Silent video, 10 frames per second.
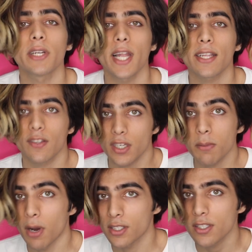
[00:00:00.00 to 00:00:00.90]
been like
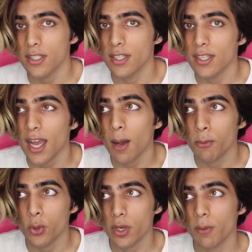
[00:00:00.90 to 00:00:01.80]
3 months since I
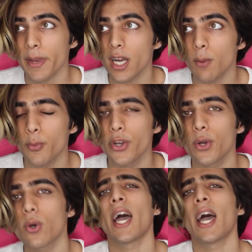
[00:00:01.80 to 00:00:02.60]
uploaded a makeup video,